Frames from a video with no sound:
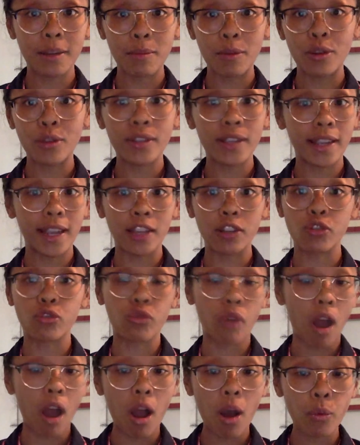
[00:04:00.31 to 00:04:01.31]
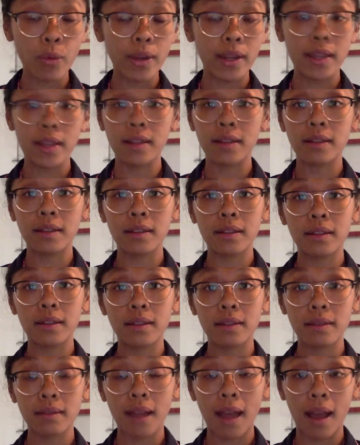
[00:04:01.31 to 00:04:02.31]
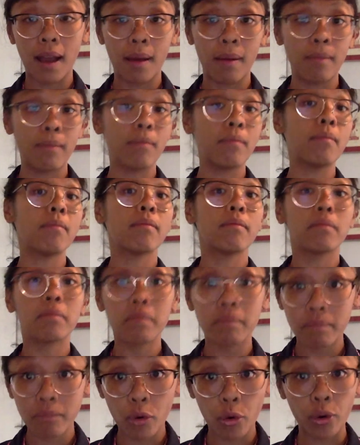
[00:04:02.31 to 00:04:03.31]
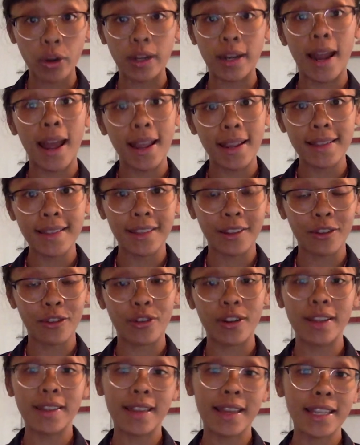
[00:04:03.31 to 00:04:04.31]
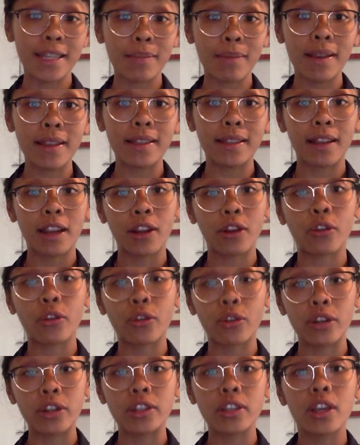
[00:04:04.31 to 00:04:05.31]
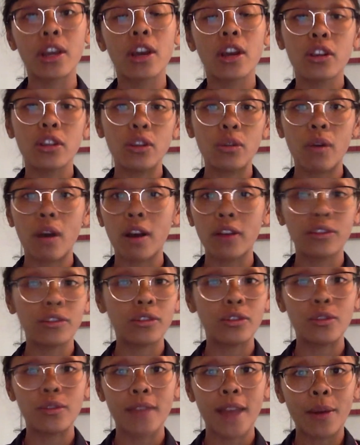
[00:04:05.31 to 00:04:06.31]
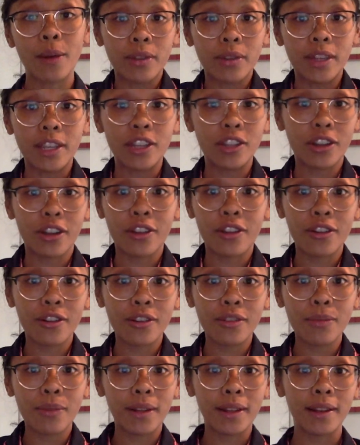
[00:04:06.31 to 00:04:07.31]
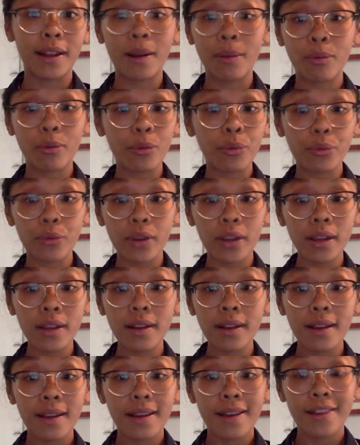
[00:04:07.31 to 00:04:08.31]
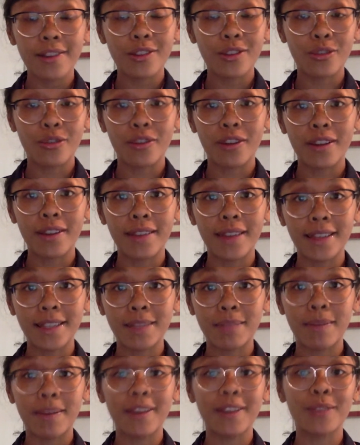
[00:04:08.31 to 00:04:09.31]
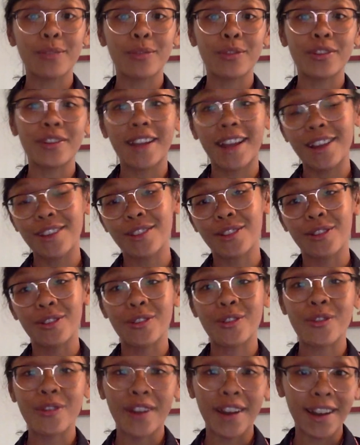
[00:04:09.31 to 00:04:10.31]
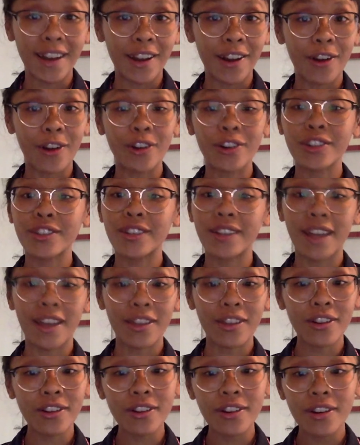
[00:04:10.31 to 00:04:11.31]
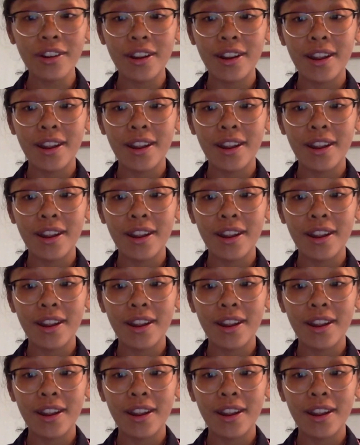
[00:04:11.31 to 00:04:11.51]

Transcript: to music and draw, we can organize and create that space. And I encourage you all to do that with each other when appropriate, to create that space where you guys are creating art together.